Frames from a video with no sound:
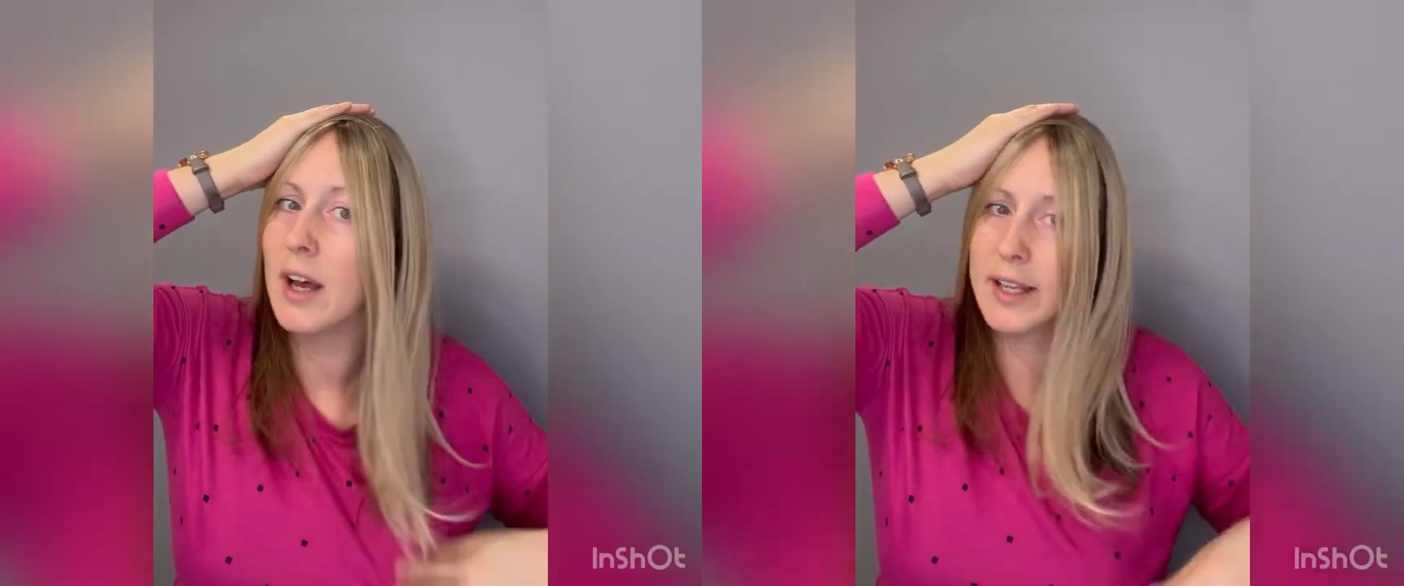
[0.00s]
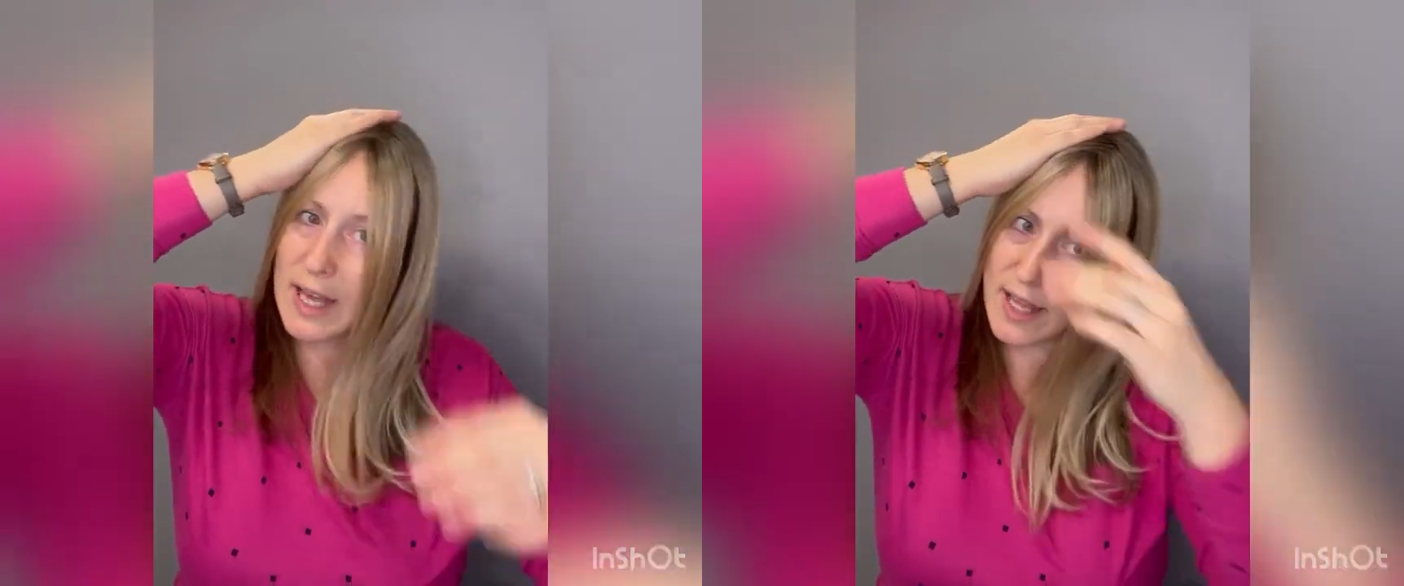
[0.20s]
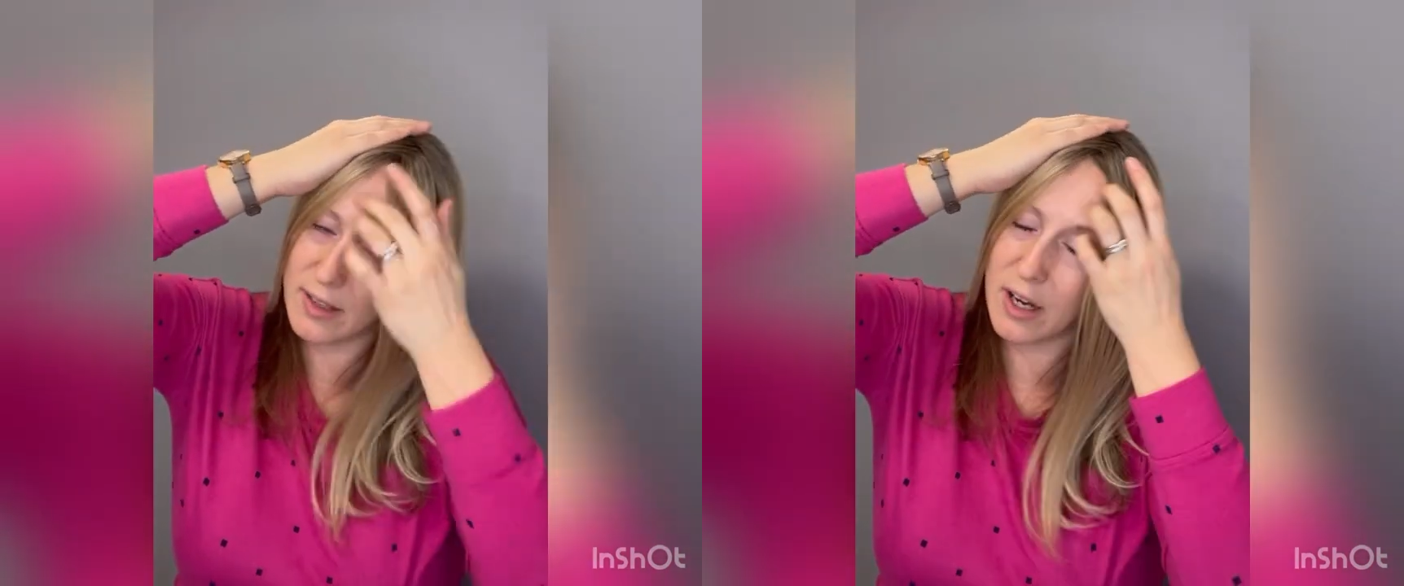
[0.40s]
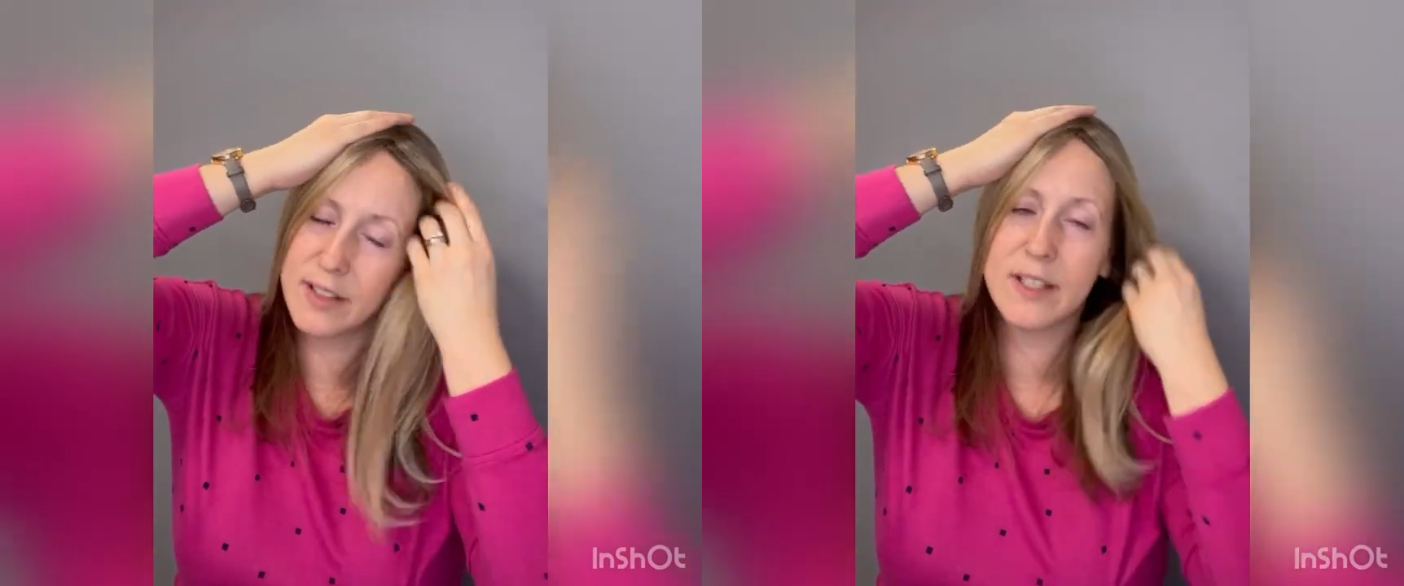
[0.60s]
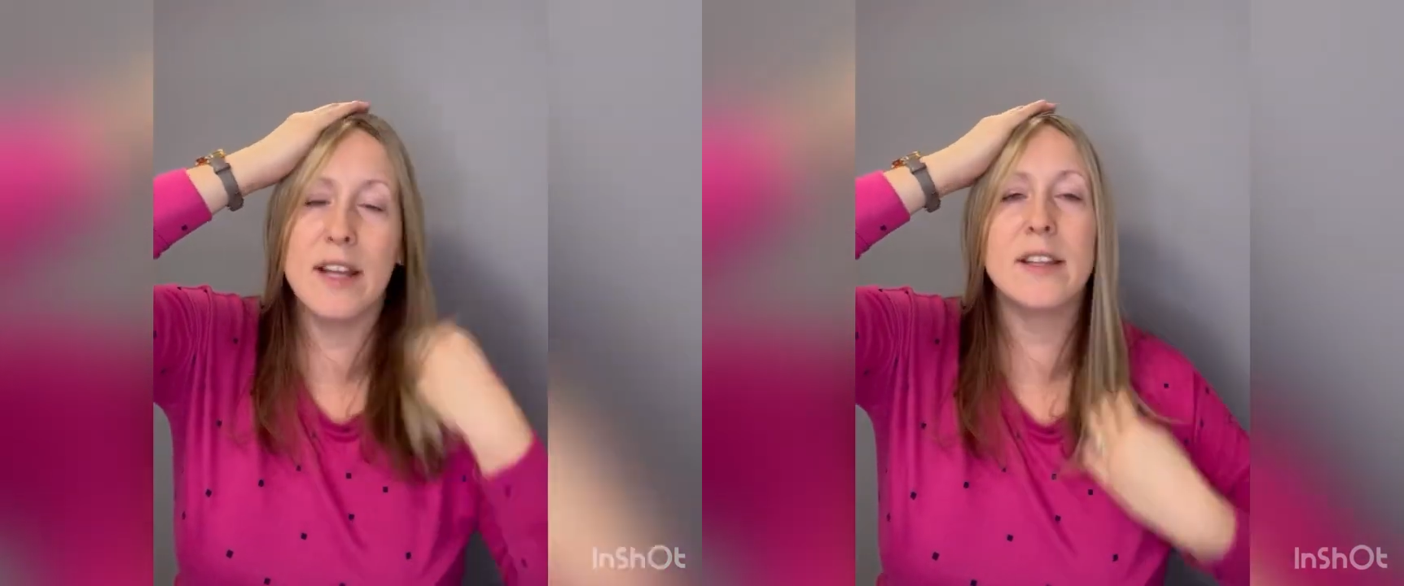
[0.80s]
Again, I'd
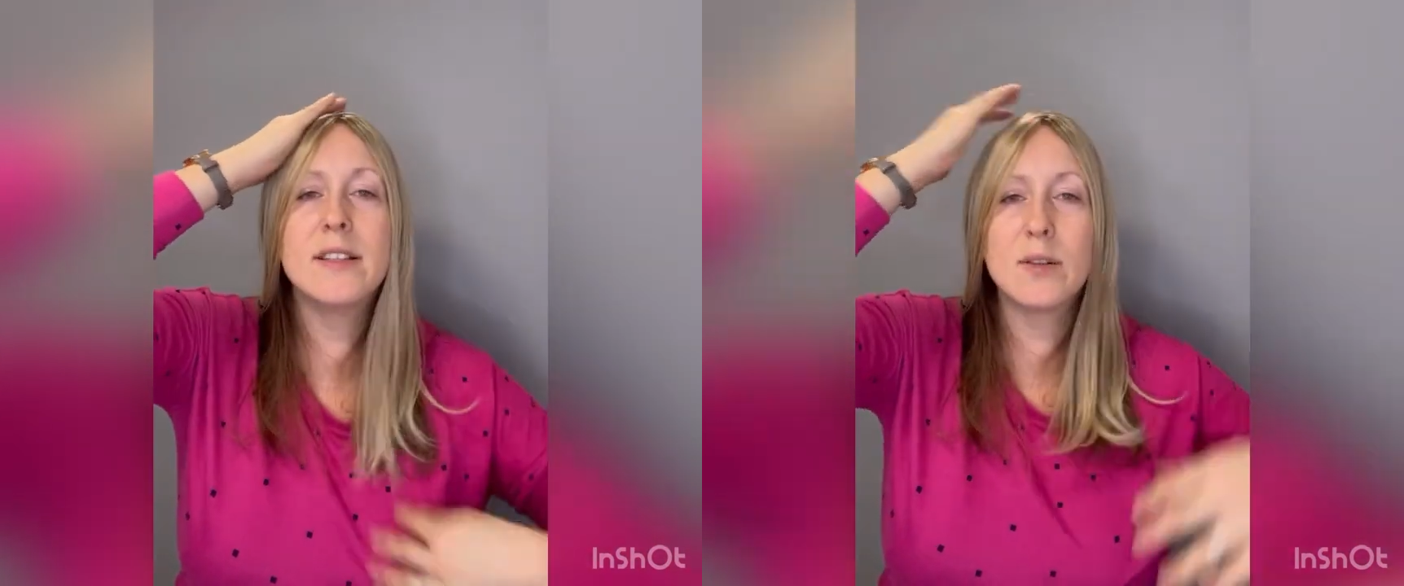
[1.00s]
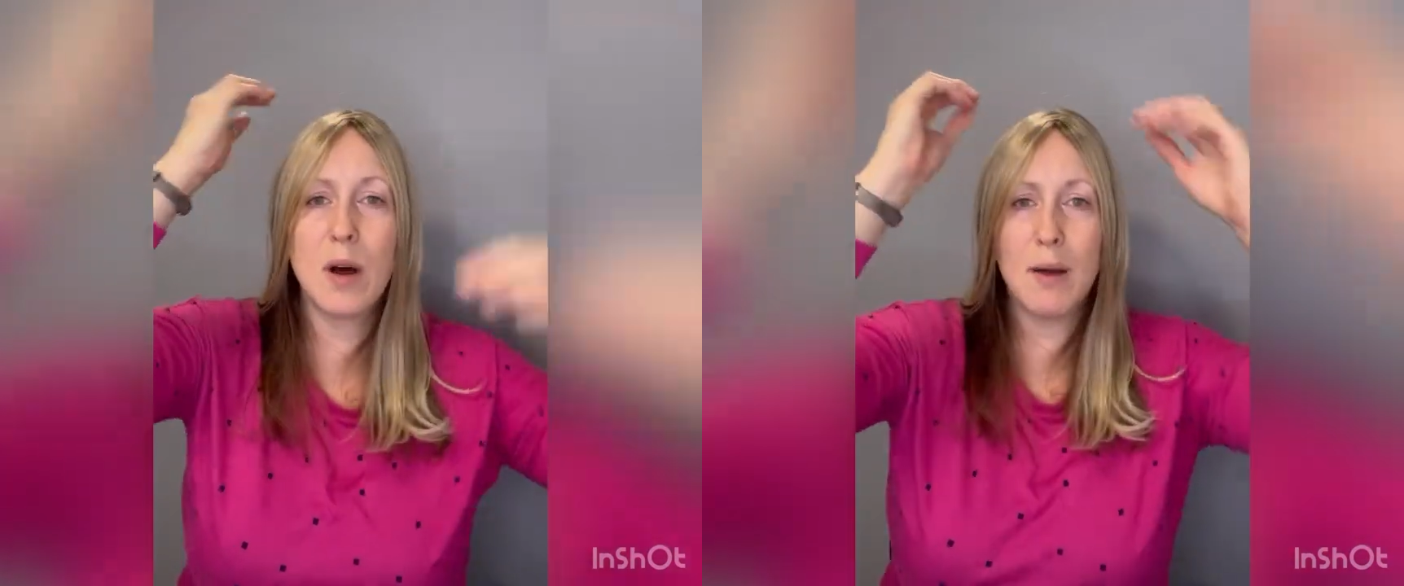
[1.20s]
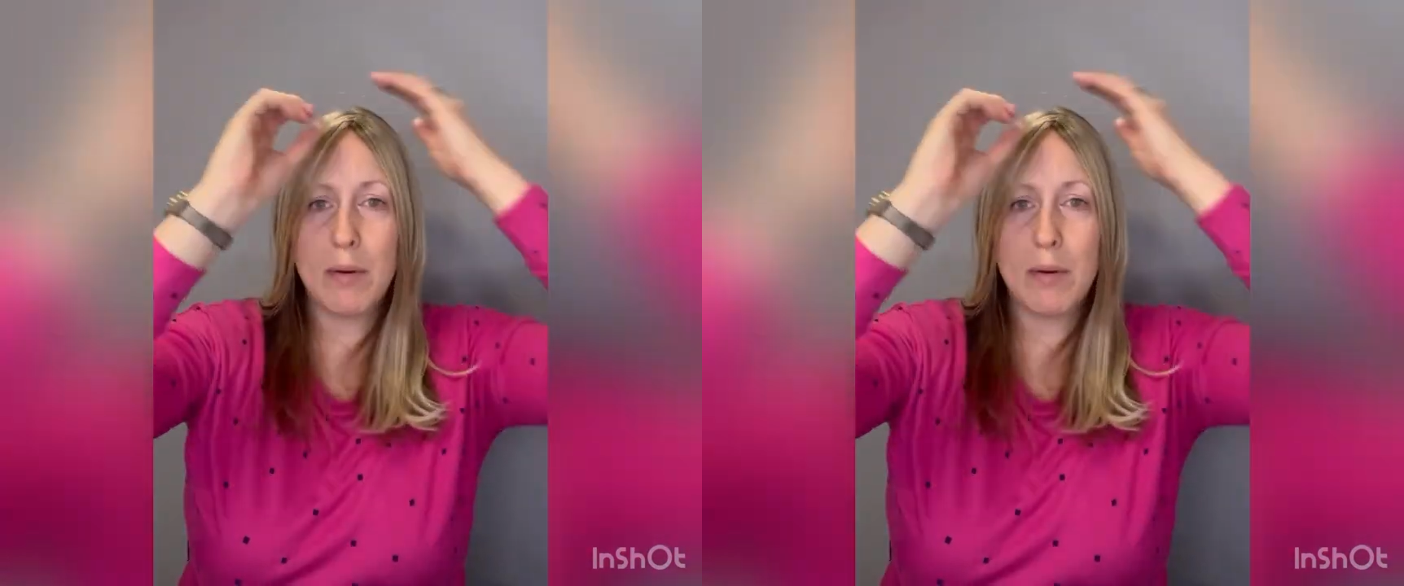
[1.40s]
say this is quite a